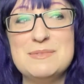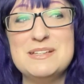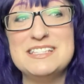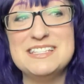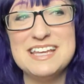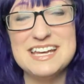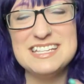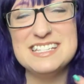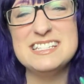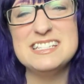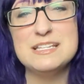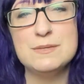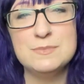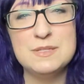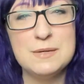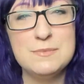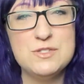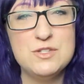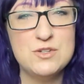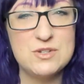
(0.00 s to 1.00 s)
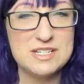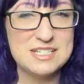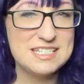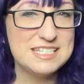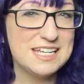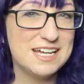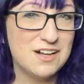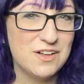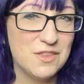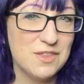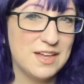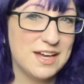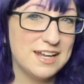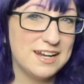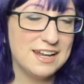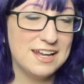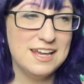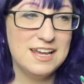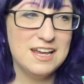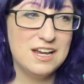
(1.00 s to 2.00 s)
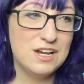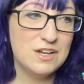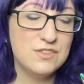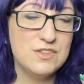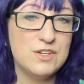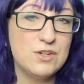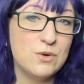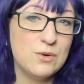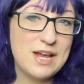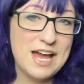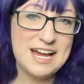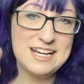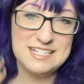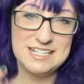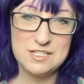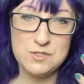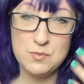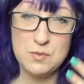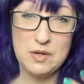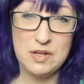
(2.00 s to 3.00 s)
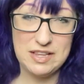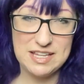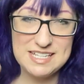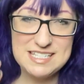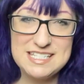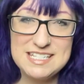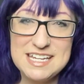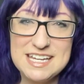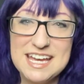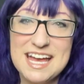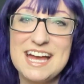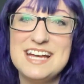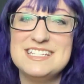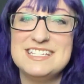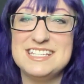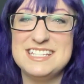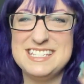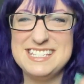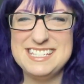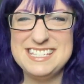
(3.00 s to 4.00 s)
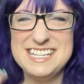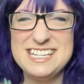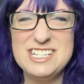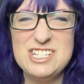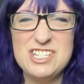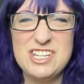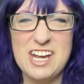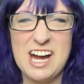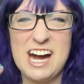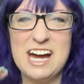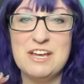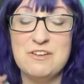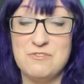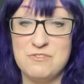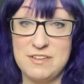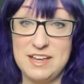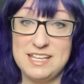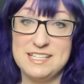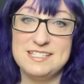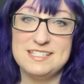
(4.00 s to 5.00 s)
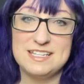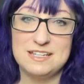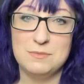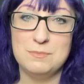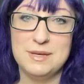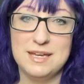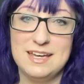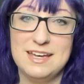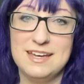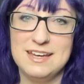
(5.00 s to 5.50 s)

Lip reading: and sometimes you can tell that they don't act as realistic as a CGI face can be.